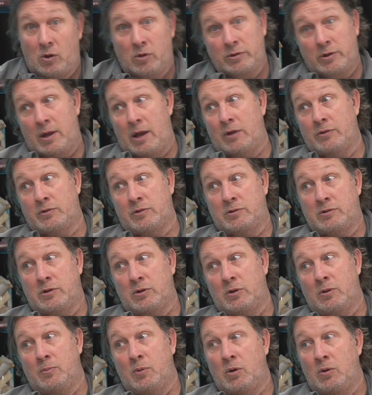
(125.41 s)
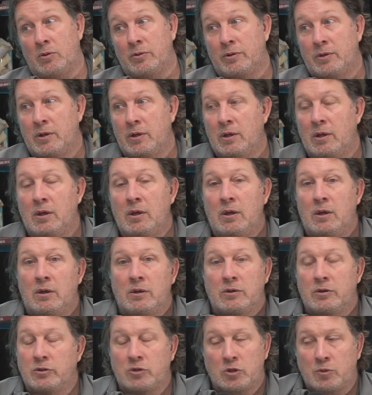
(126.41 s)
oh, your house is clear of mold,
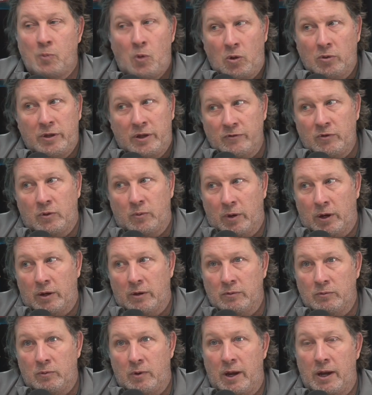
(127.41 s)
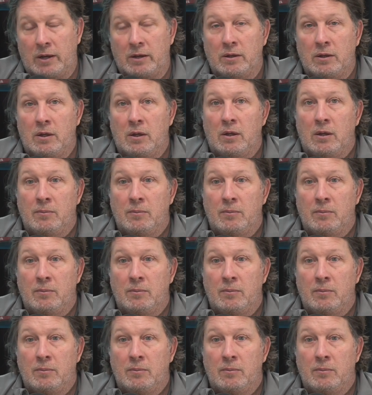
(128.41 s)
because there's mold everywhere, right?